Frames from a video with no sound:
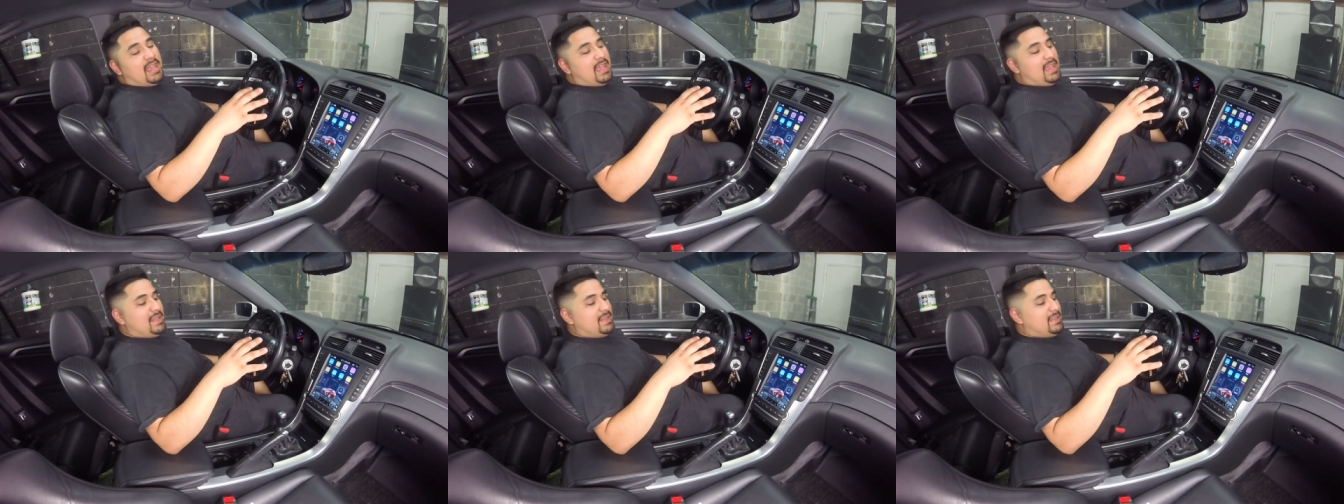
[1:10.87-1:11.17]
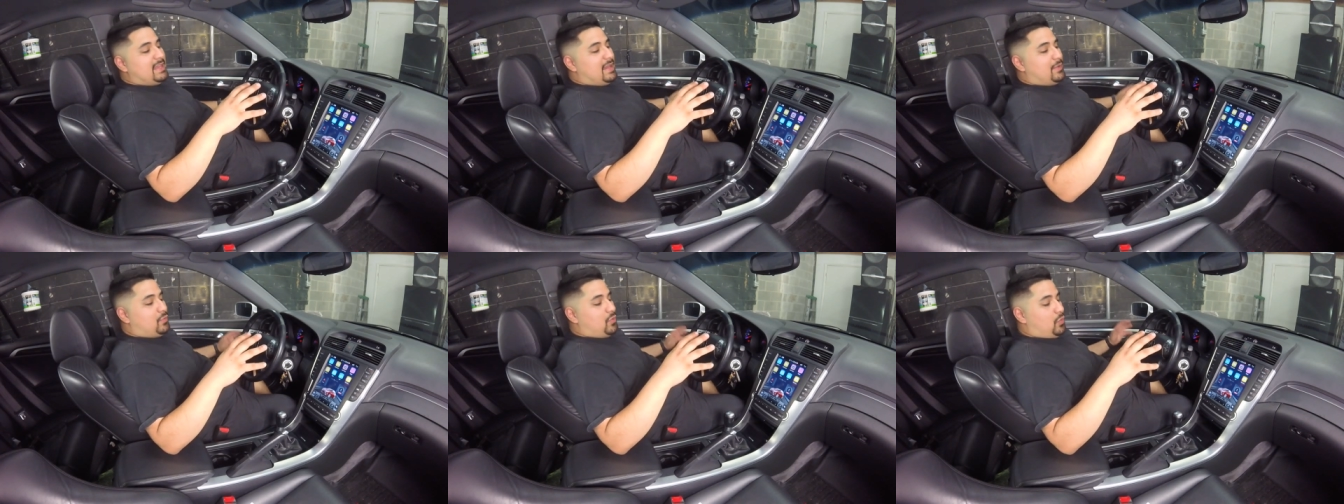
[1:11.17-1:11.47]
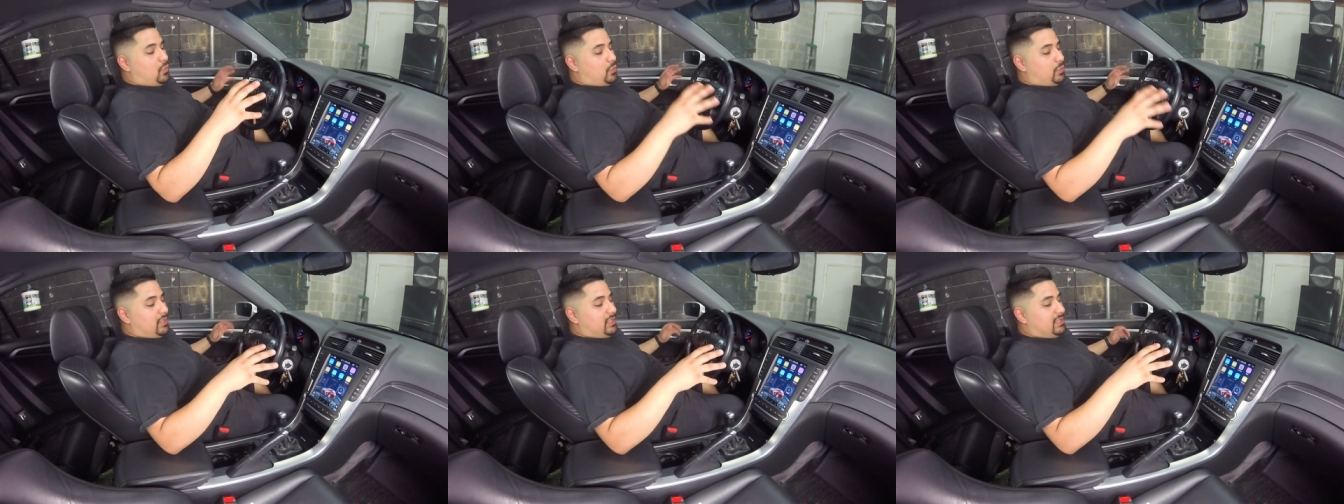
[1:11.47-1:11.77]
and that
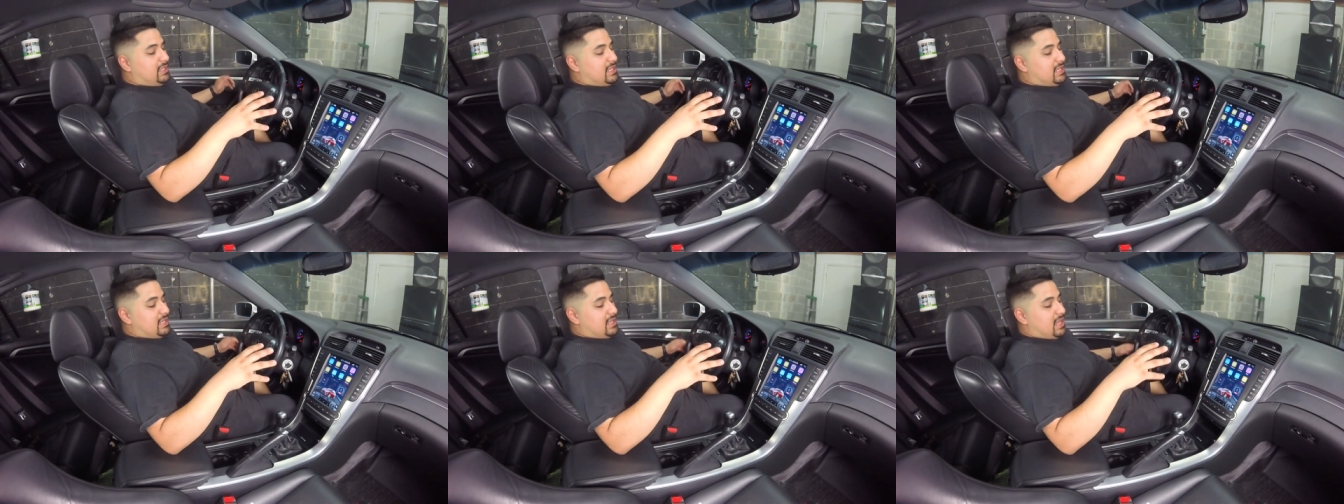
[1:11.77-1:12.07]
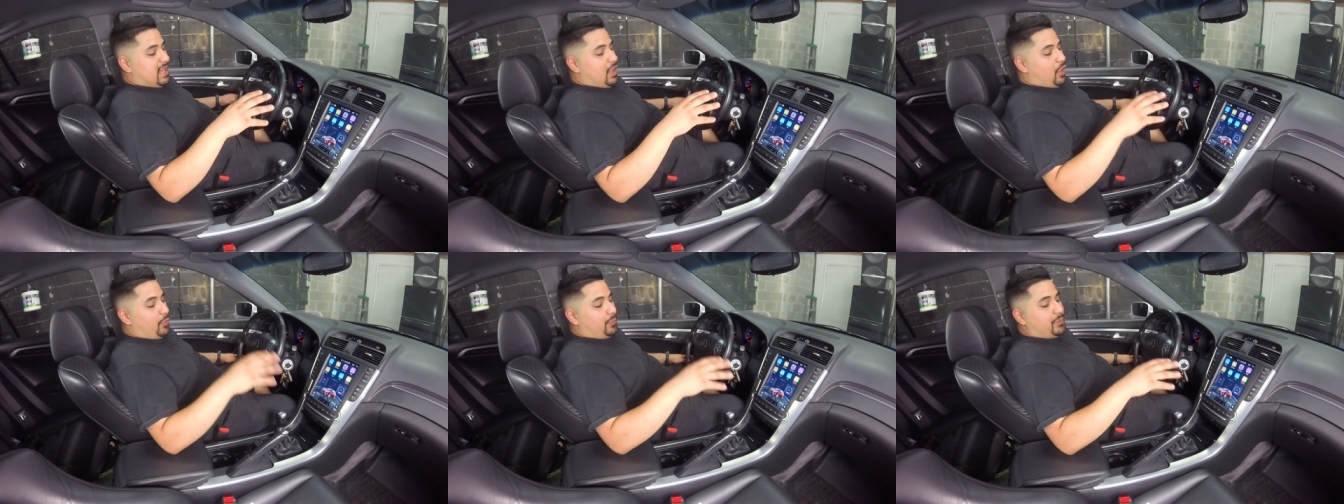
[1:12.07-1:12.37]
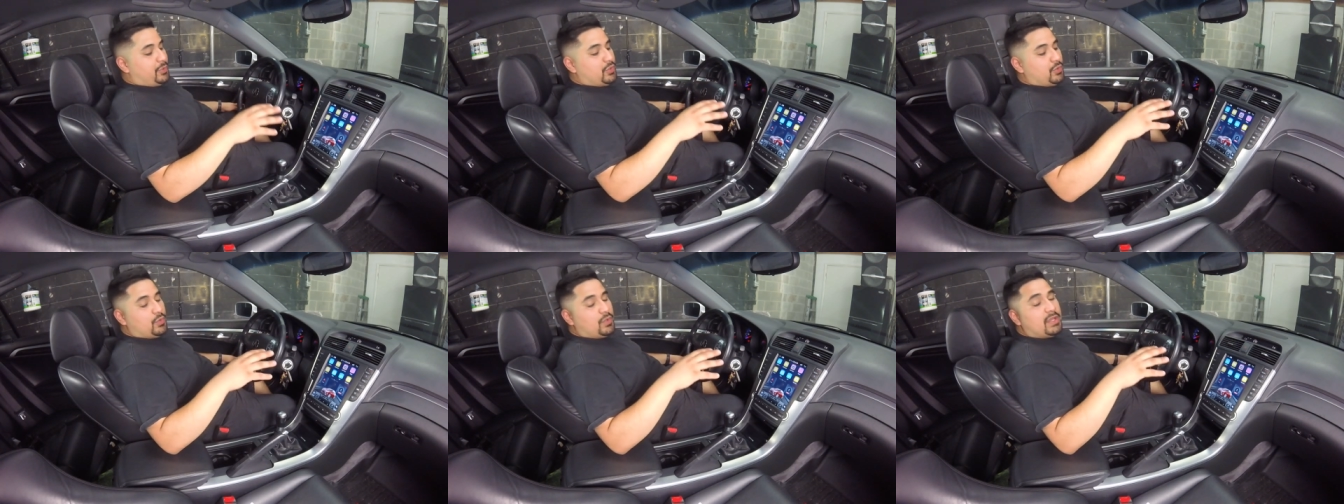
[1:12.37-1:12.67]
will really
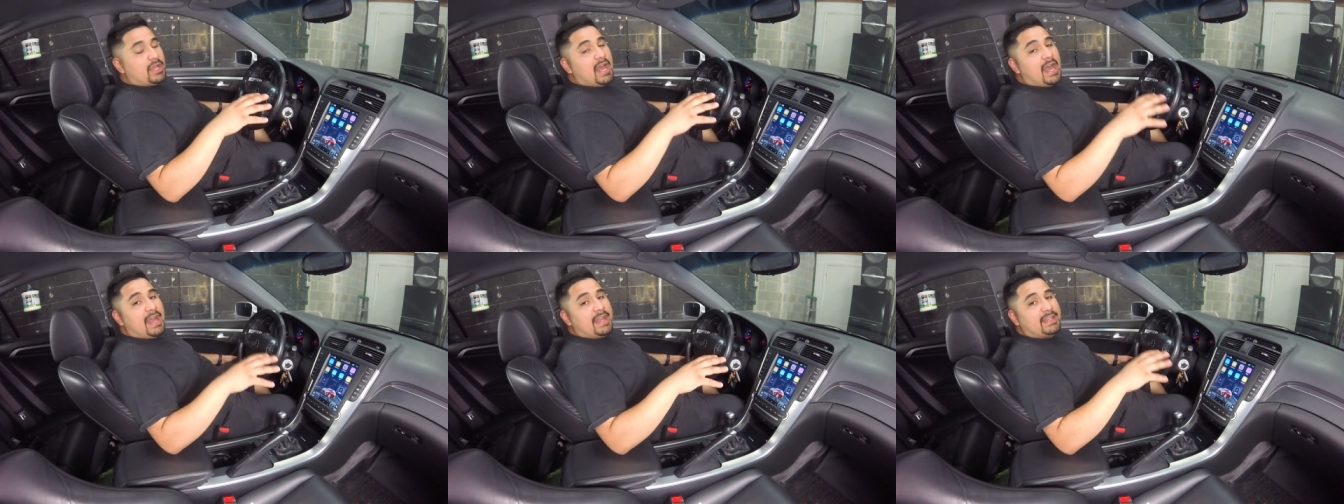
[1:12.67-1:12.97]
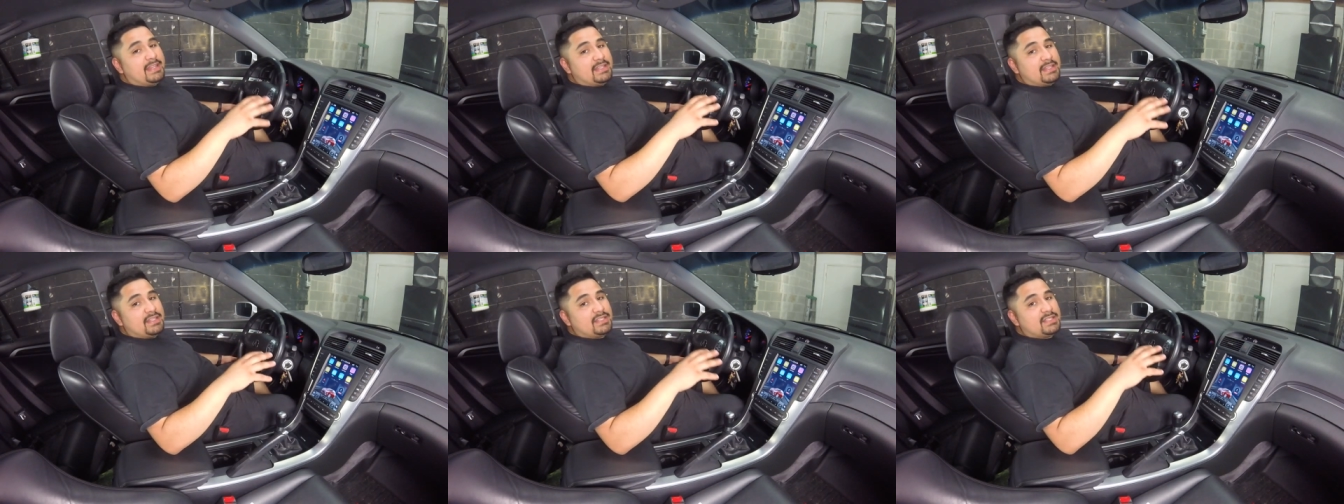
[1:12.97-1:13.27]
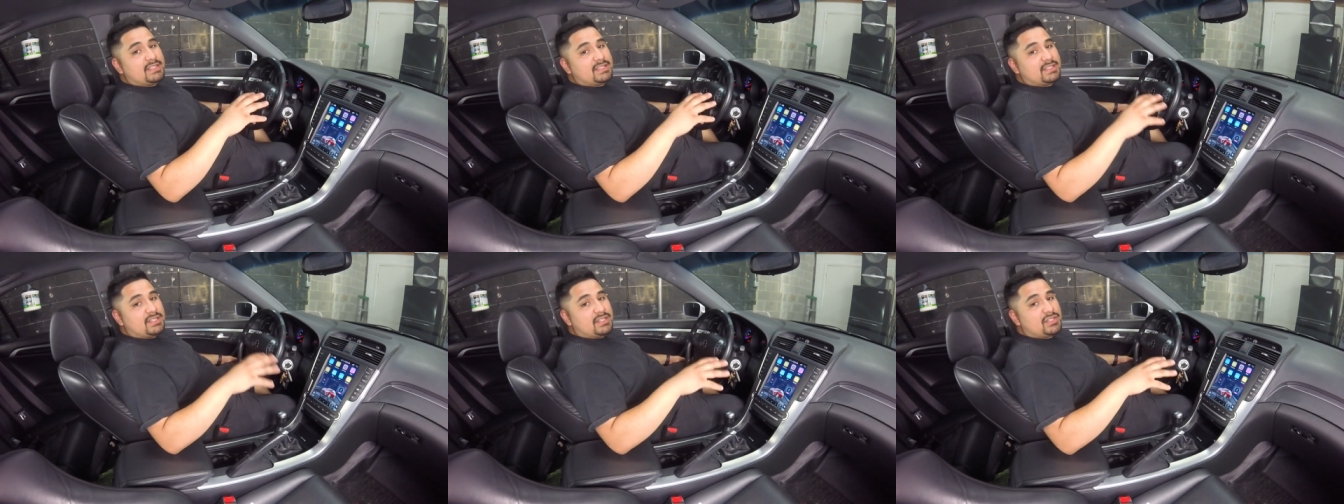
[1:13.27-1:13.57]
help you guide in a
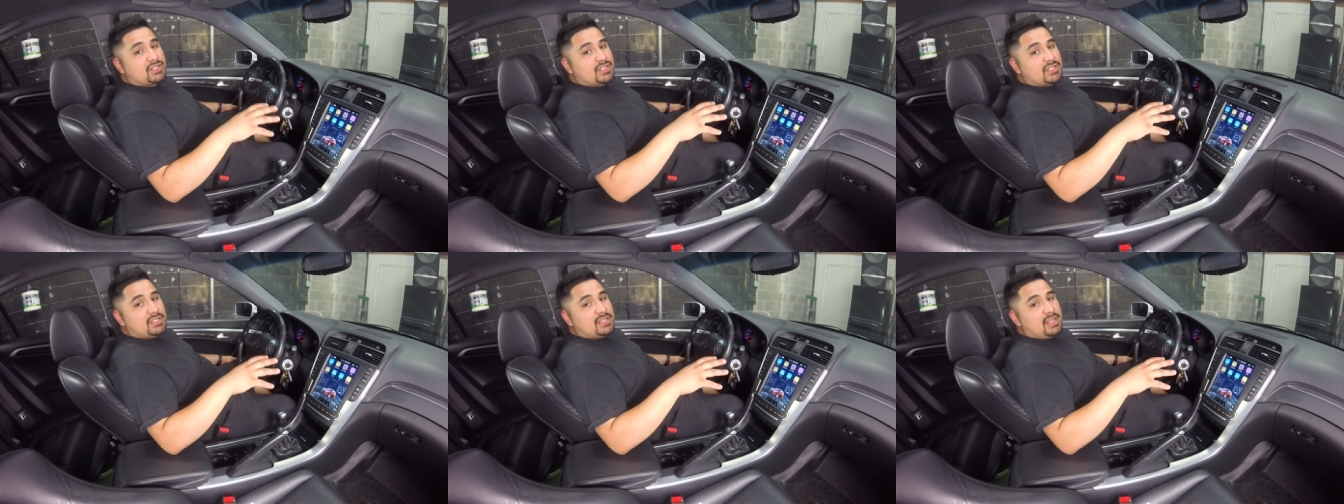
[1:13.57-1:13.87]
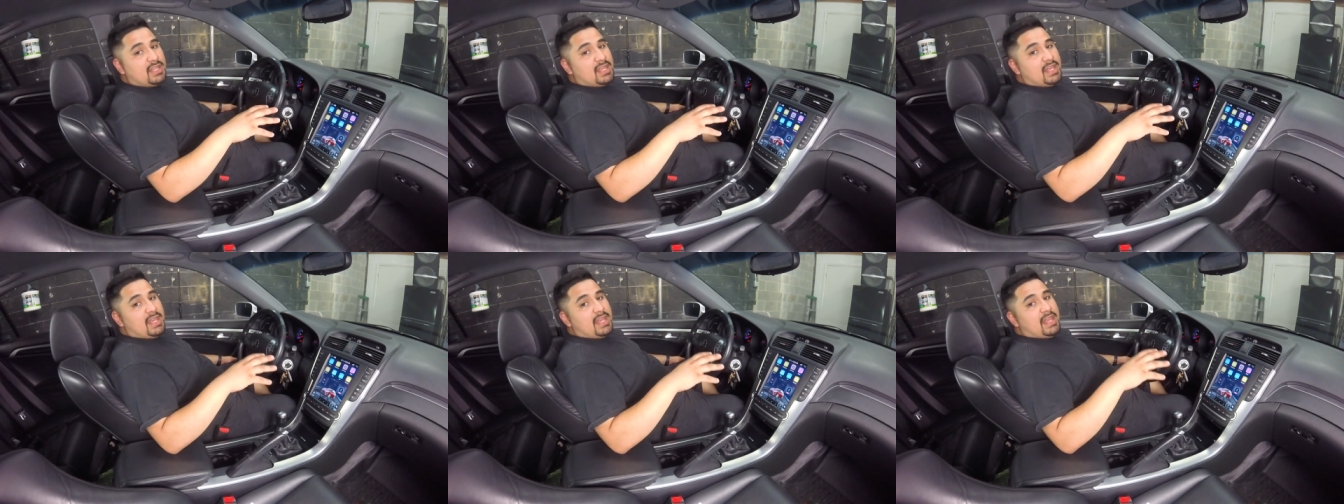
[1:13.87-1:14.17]
decision.